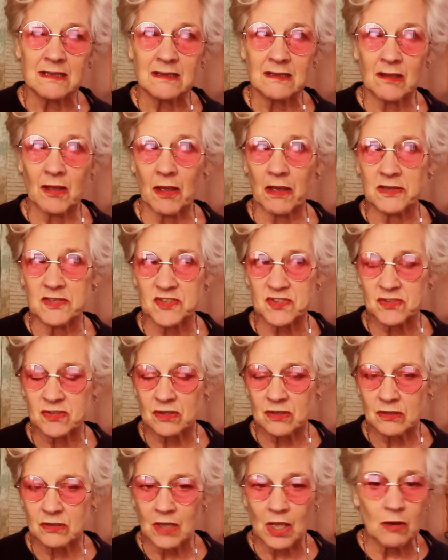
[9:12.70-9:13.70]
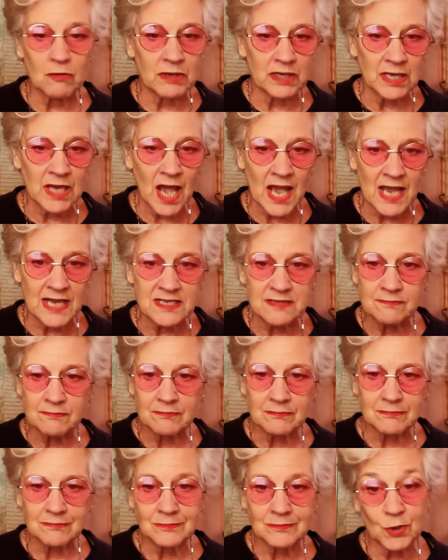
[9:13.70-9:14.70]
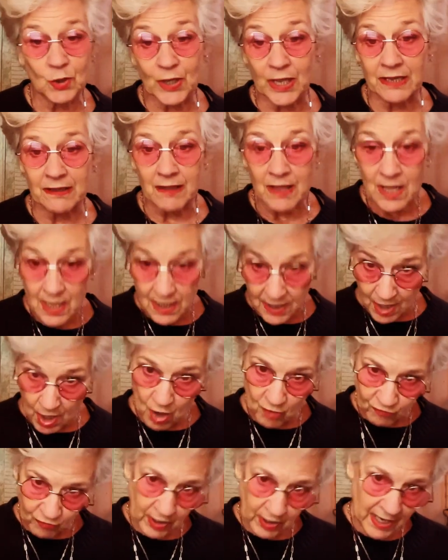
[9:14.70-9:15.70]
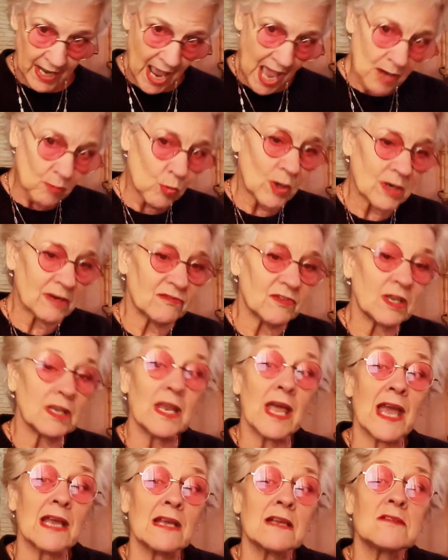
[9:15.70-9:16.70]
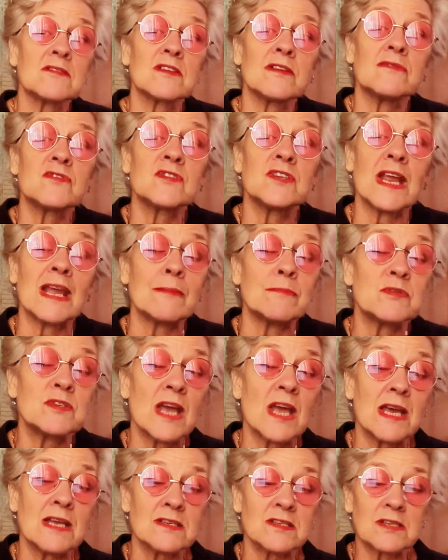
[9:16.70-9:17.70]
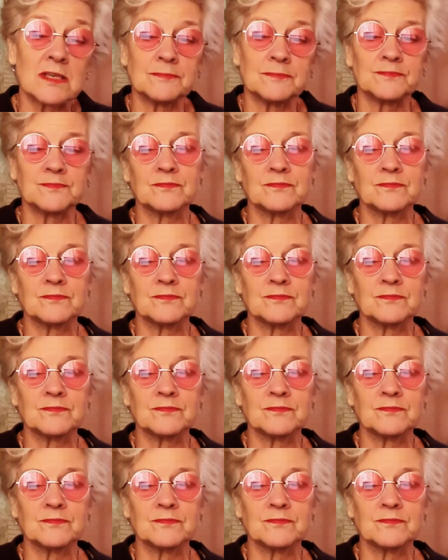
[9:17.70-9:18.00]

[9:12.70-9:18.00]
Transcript: "Yes," Harry lied, looking carefully at one of the legs of Snape's desk.